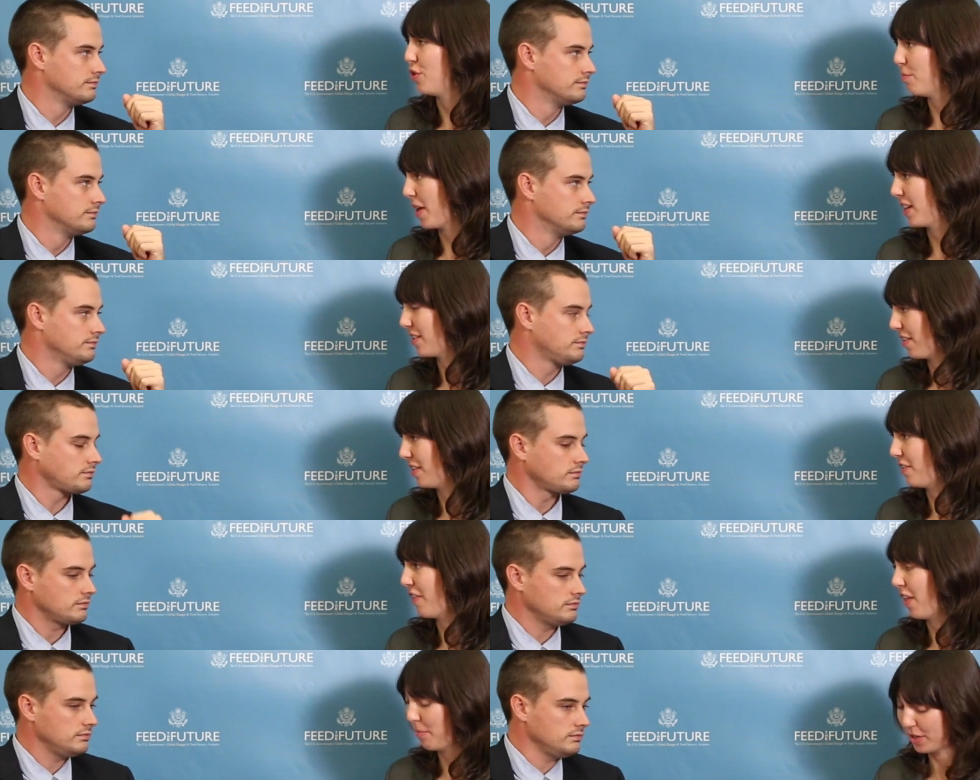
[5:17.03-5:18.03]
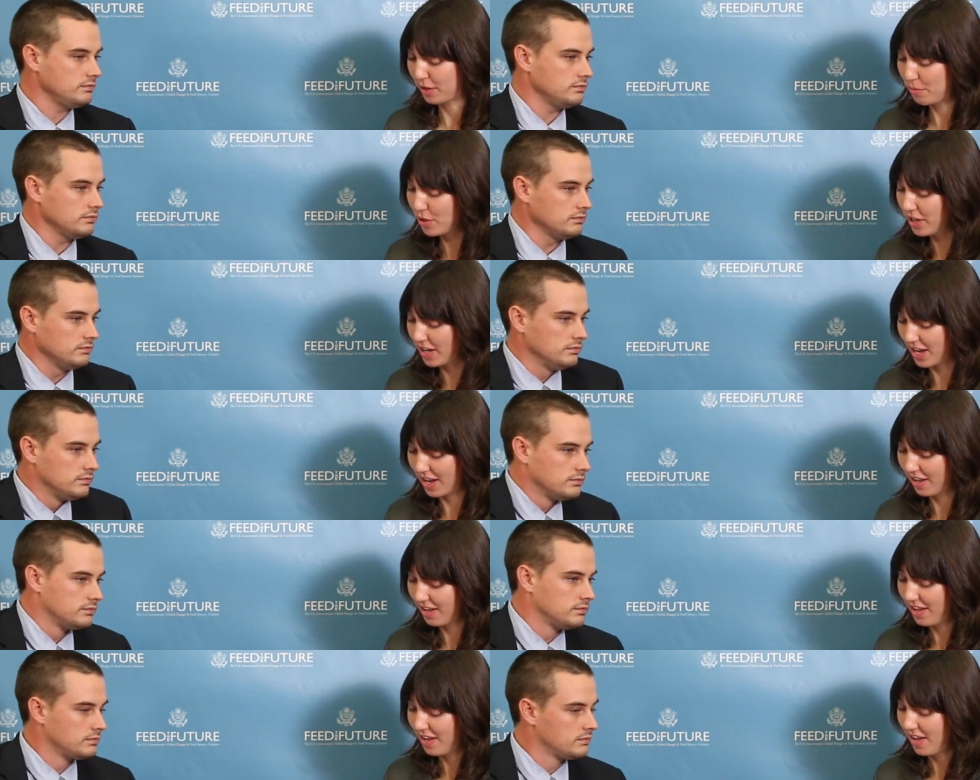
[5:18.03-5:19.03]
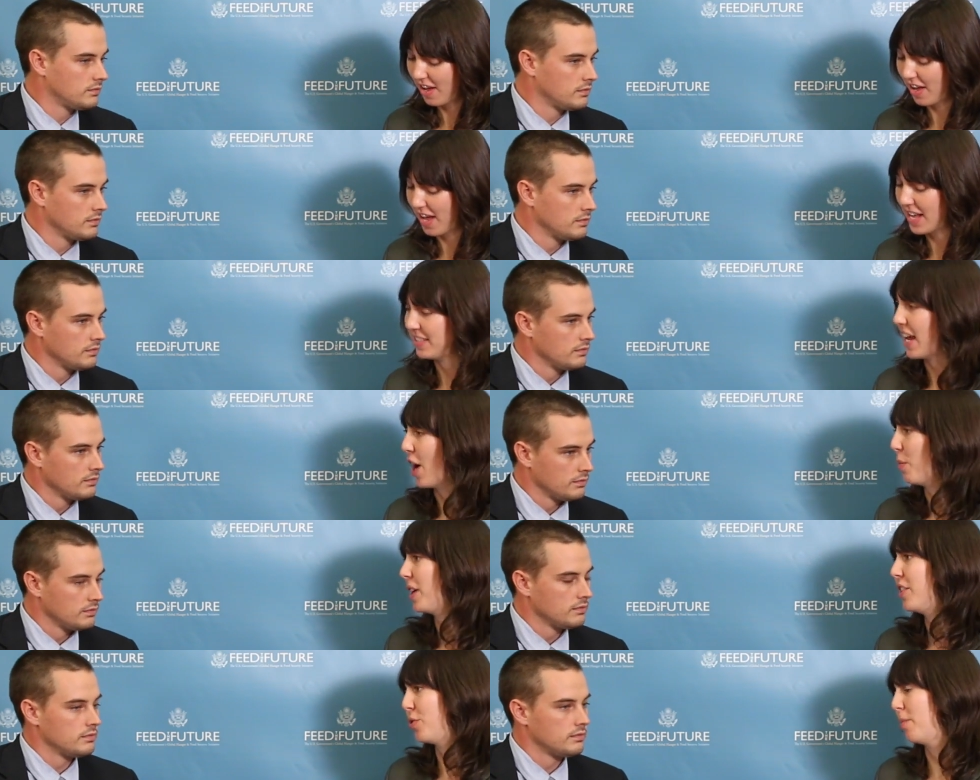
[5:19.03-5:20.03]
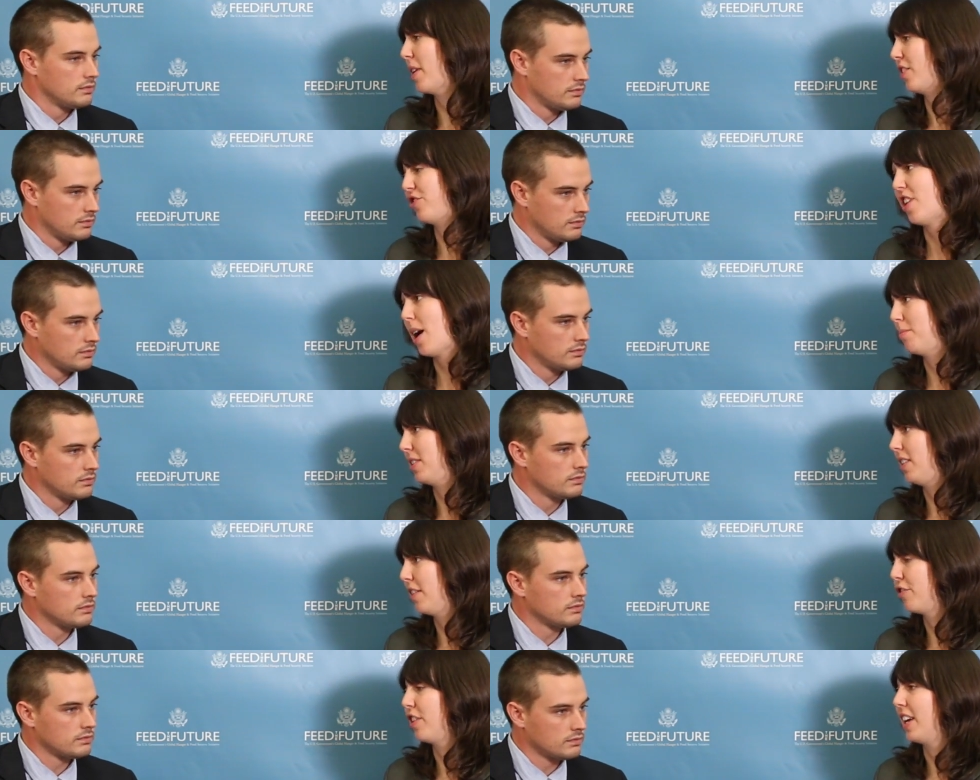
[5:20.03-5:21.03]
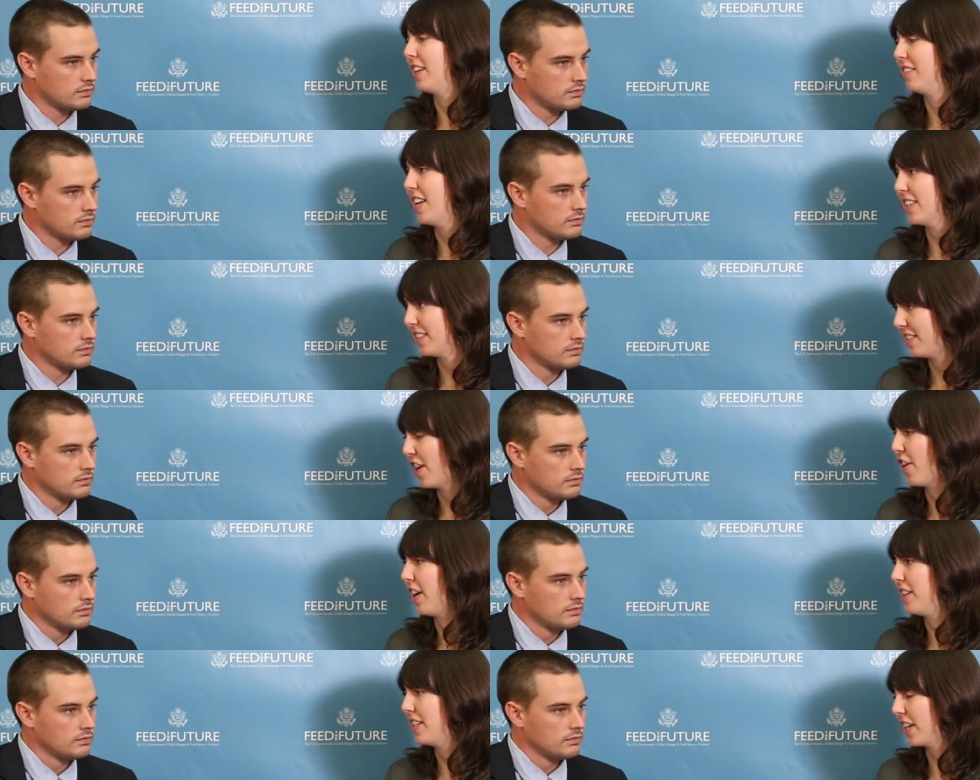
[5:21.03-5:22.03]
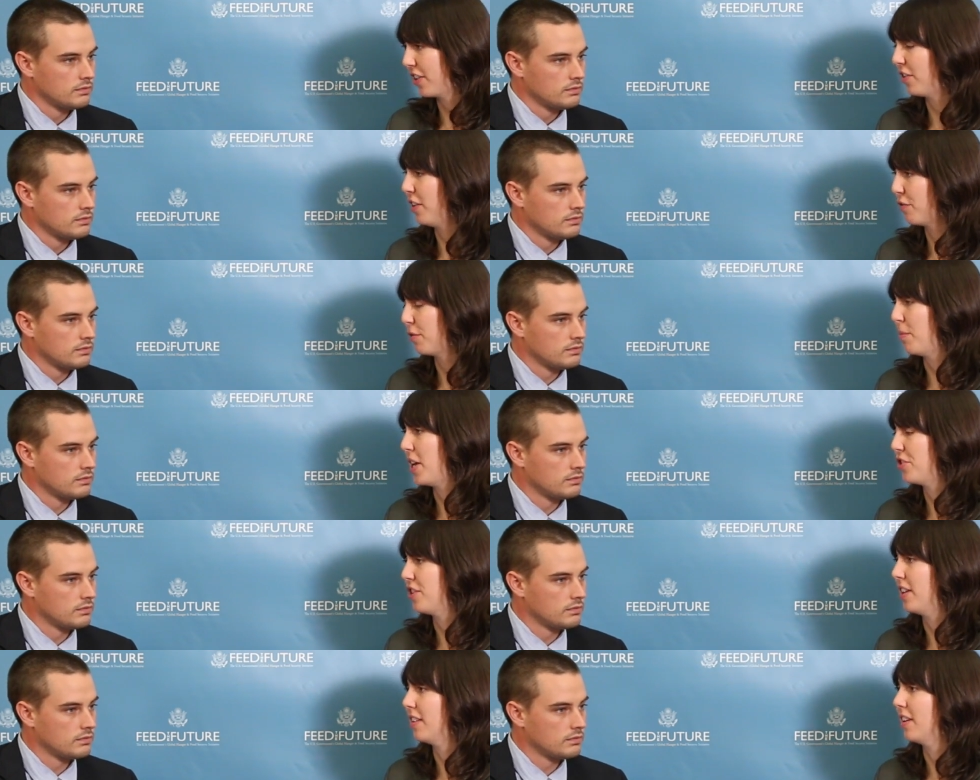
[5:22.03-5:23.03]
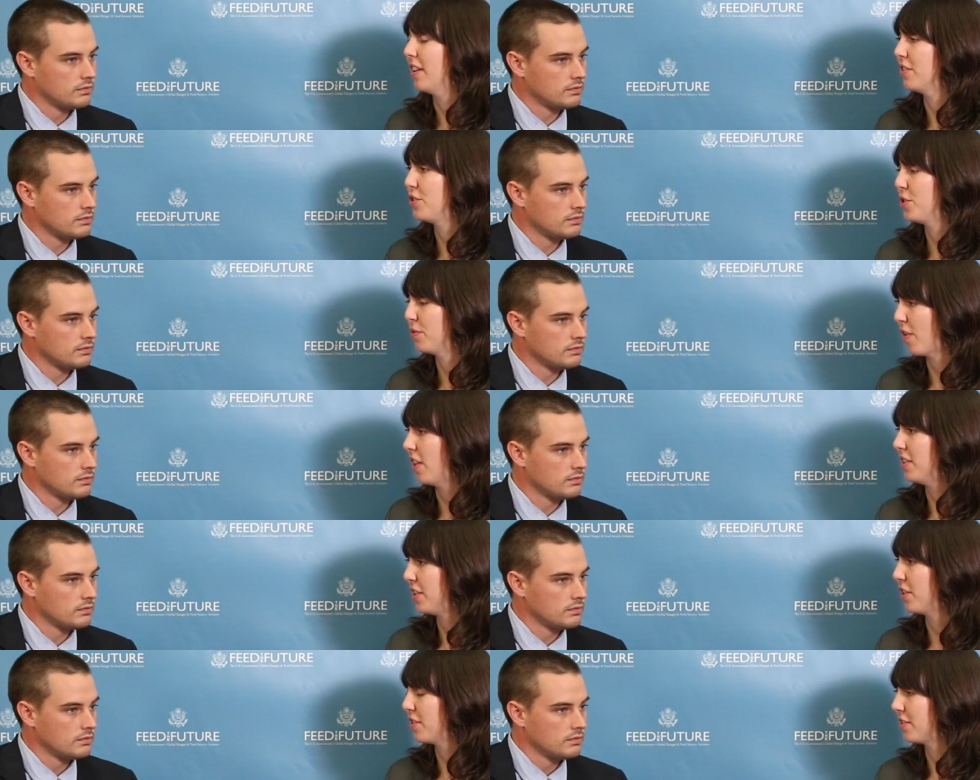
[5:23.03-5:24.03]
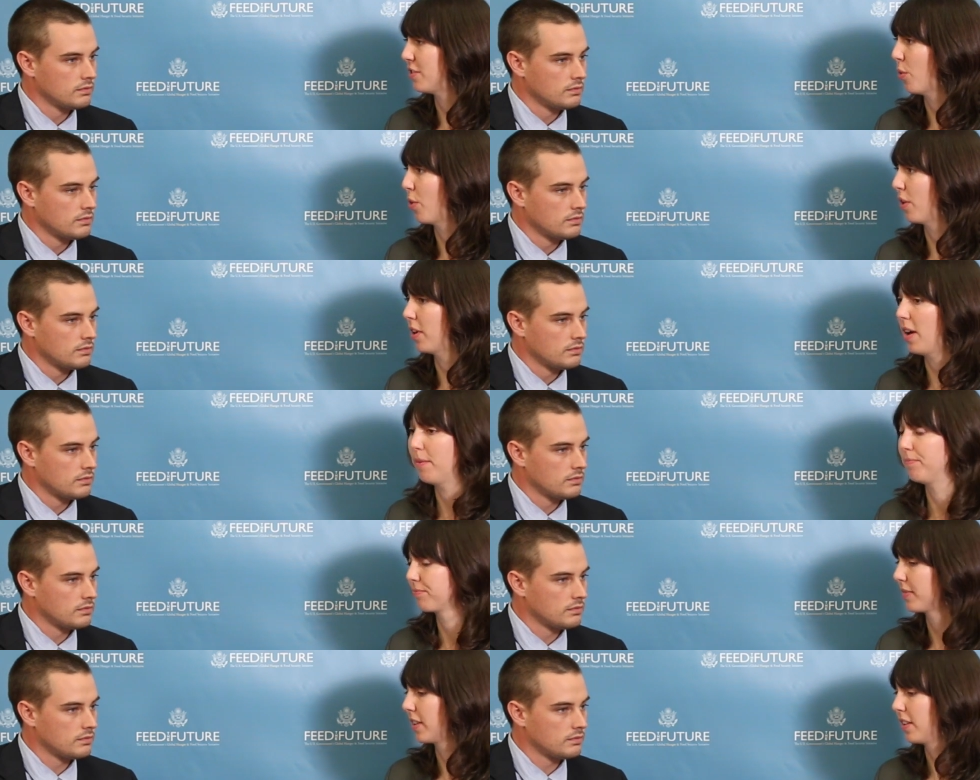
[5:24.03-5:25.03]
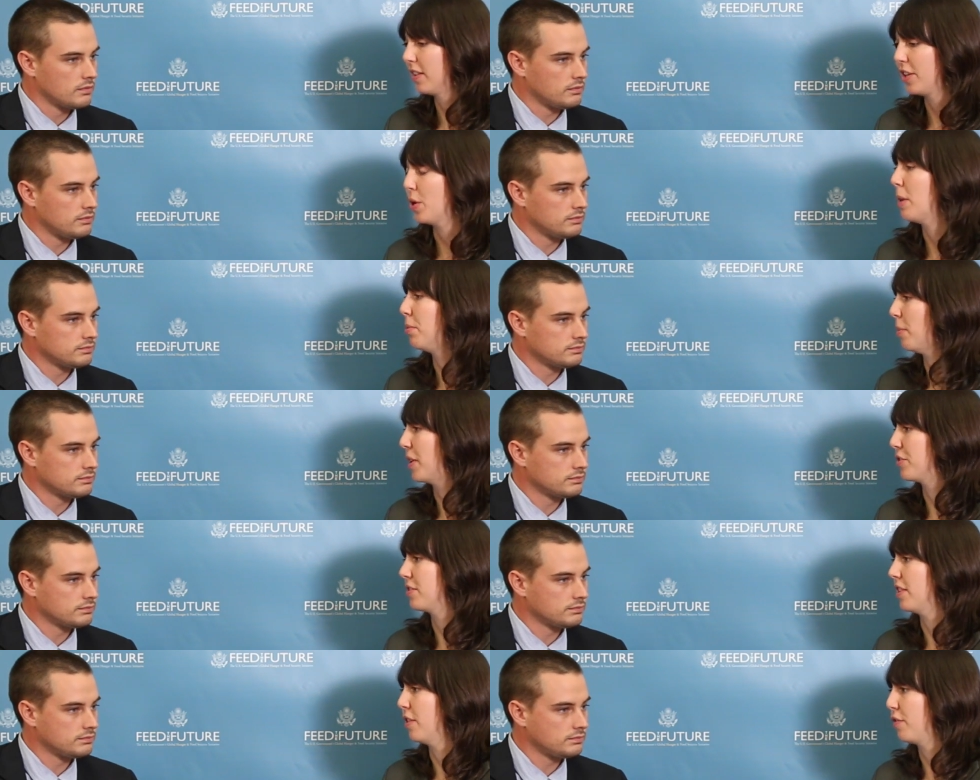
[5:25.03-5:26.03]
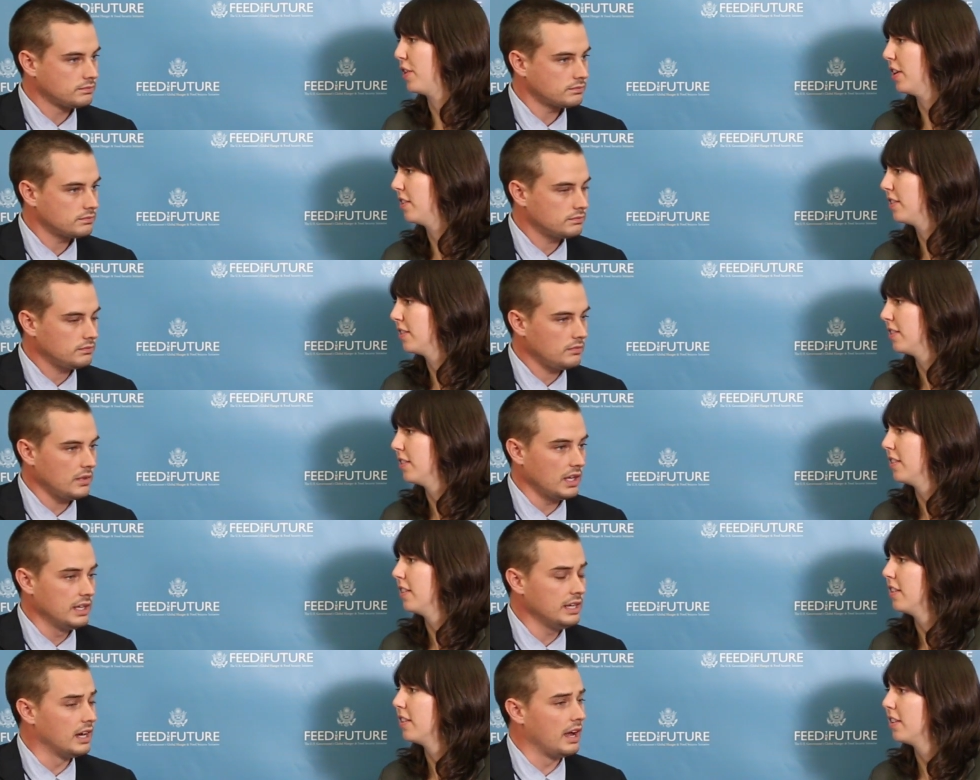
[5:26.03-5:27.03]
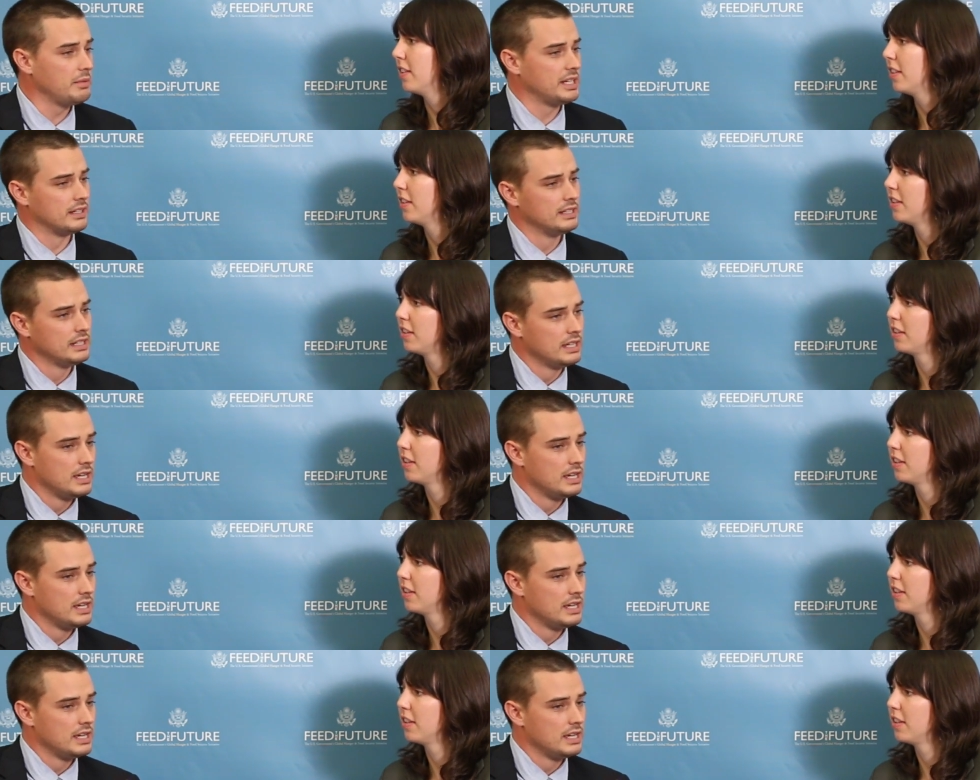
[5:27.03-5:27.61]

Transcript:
Speaker 1: would you make to the development community uh, as to how we can do a better job delivering necessary technical information uh, to volunteers or um, you know, implementers in the field.
Speaker 2: Yeah, I mean,